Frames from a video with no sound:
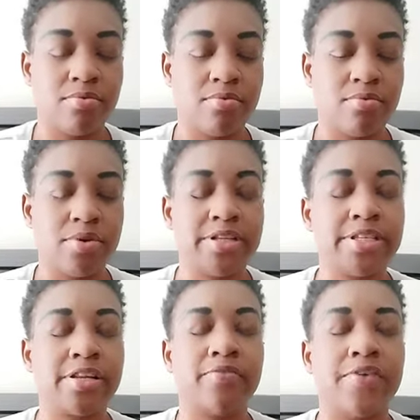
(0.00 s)
What is
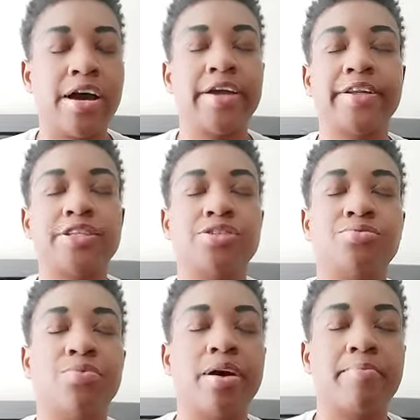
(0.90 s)
it, divine, that you
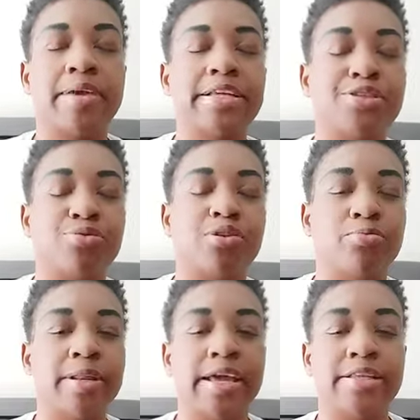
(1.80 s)
want me to
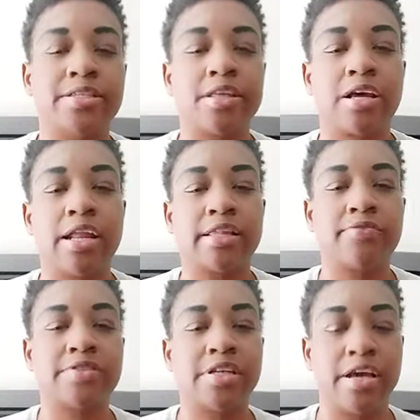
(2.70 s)
illuminate to the collective
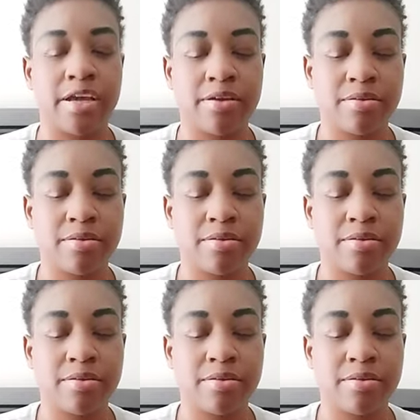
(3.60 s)
today?